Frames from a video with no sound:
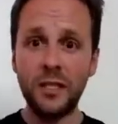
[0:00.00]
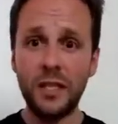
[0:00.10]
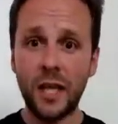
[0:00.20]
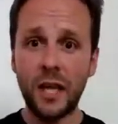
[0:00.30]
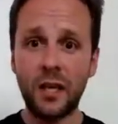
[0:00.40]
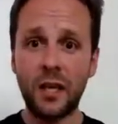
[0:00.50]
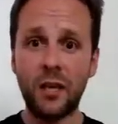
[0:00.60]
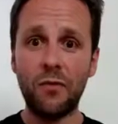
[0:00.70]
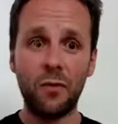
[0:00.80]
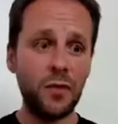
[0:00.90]
together
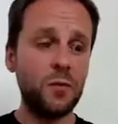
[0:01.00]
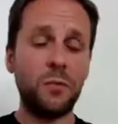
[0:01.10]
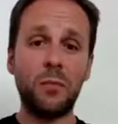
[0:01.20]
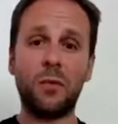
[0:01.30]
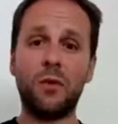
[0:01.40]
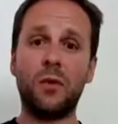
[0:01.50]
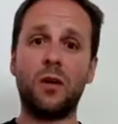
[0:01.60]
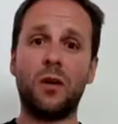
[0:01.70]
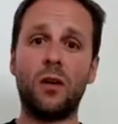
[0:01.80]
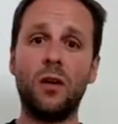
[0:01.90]
of all these people who
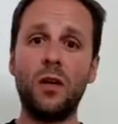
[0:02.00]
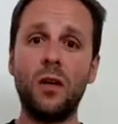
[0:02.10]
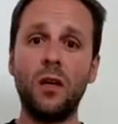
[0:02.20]
are